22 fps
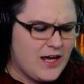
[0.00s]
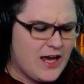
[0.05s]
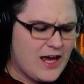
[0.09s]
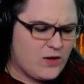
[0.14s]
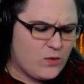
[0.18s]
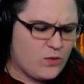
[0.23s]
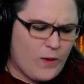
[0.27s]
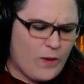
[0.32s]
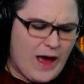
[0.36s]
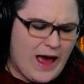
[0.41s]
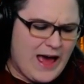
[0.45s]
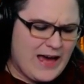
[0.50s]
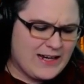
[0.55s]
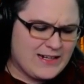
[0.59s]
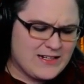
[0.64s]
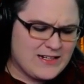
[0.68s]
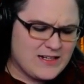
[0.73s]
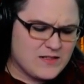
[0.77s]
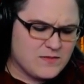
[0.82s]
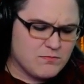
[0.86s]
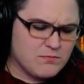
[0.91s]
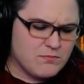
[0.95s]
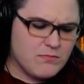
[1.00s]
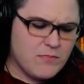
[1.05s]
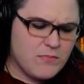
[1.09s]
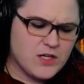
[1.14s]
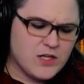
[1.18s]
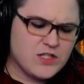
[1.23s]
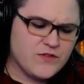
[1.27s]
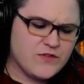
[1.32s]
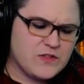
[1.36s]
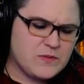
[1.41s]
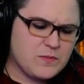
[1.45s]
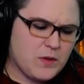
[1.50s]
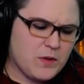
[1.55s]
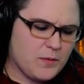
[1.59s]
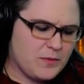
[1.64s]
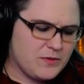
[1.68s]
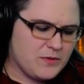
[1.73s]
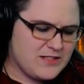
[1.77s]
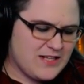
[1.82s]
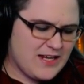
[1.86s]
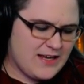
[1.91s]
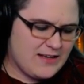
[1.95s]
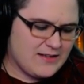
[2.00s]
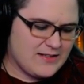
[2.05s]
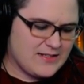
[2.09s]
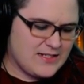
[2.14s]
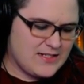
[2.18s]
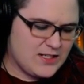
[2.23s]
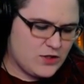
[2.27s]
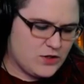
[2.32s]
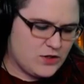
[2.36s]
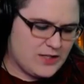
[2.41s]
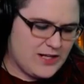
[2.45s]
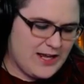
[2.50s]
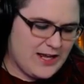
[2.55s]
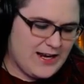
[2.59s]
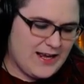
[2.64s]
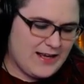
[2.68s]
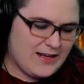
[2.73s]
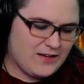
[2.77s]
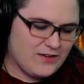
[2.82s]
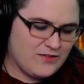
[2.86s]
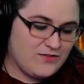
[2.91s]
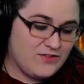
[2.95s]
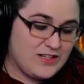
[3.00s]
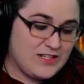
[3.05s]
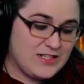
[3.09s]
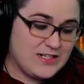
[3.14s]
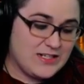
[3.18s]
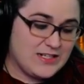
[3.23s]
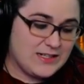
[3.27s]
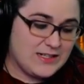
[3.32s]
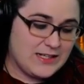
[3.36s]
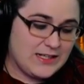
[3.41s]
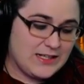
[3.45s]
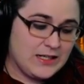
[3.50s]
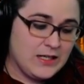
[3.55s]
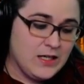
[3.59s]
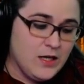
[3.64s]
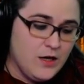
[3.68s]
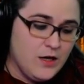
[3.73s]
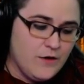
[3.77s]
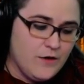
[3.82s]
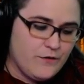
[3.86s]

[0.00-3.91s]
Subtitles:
and wagged as much of his purple tail as he could get at conveniently,